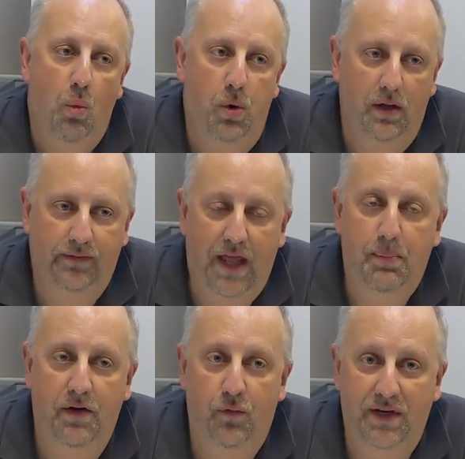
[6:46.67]
We'll
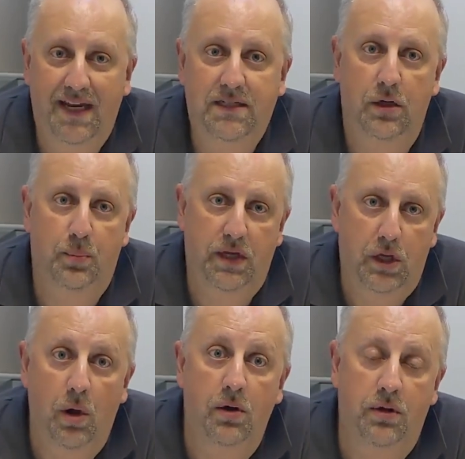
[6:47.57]
step in if we need to, but
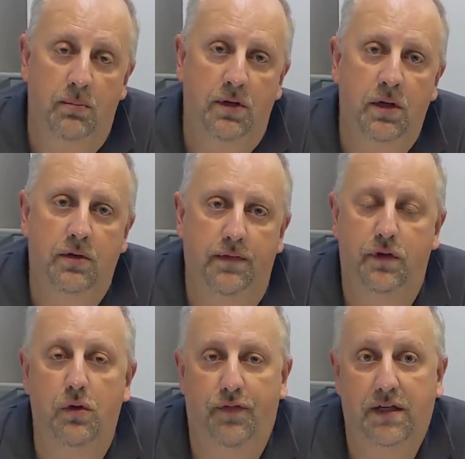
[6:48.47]
you own them, and
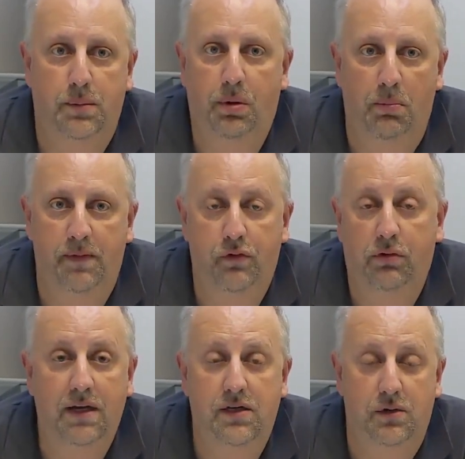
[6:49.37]
if you fix the problem you've
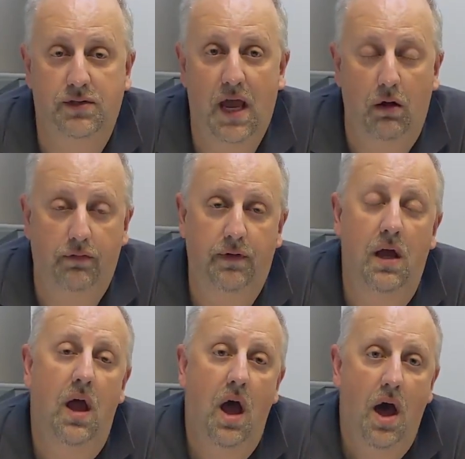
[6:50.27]
created yourself,
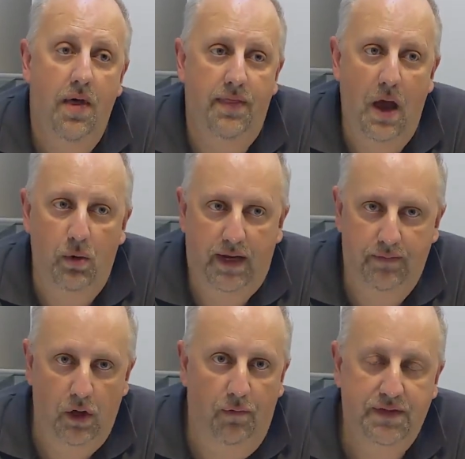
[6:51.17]
that will
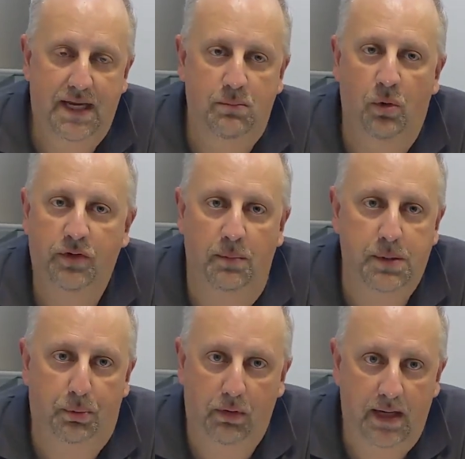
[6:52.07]
give the office team more time
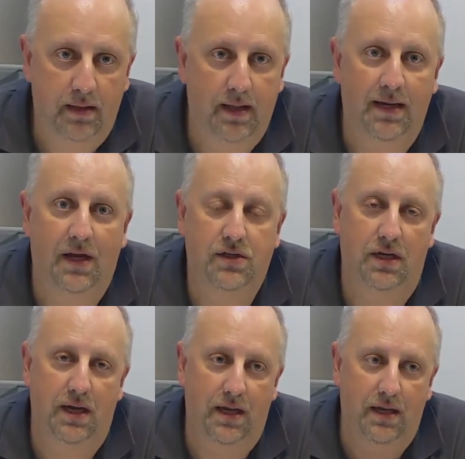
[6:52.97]
to breathe and
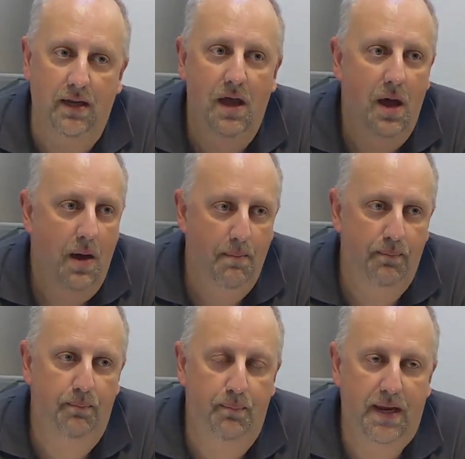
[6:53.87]
actually
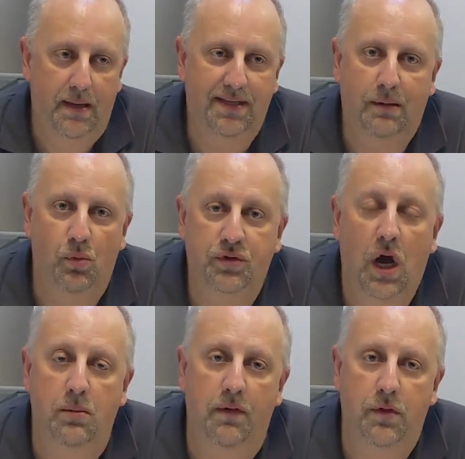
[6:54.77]
take more
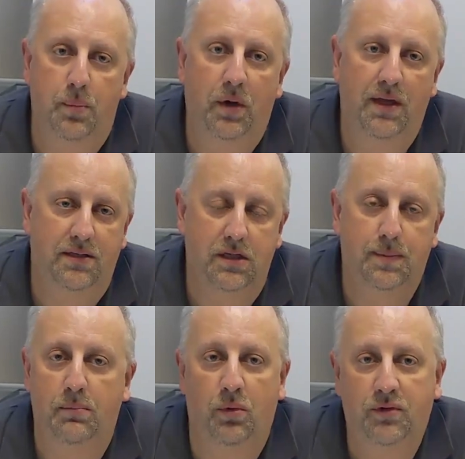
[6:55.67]
time over the bookings and
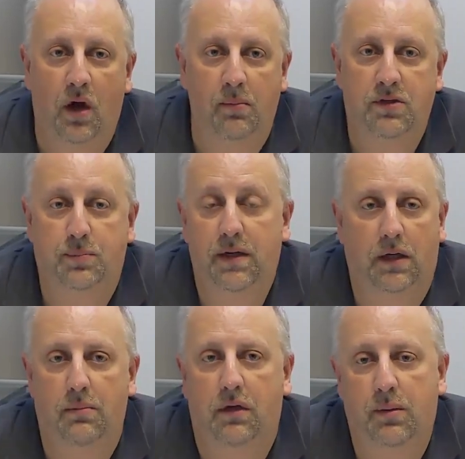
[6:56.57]
spend more time just
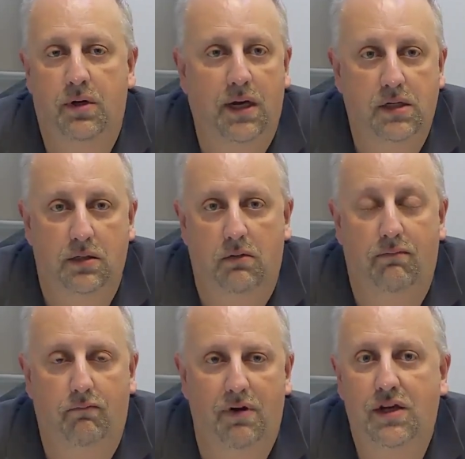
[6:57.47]
building the communication
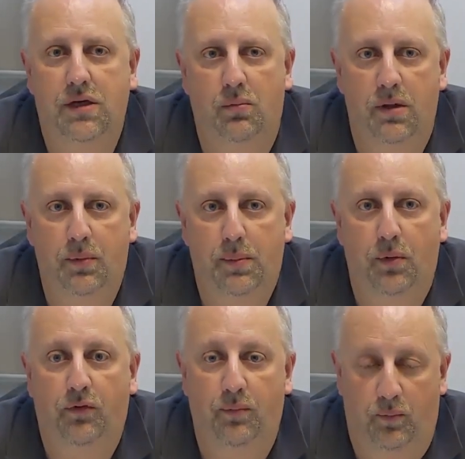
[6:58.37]
and relationship with the
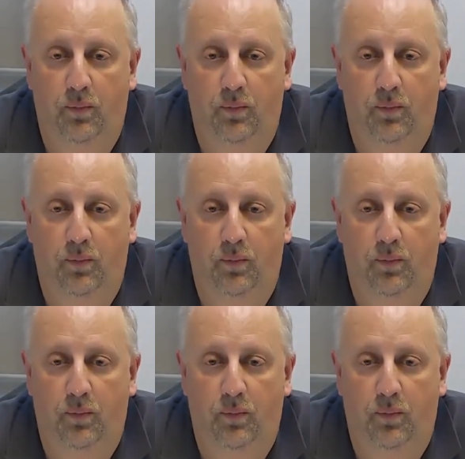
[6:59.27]
pupils.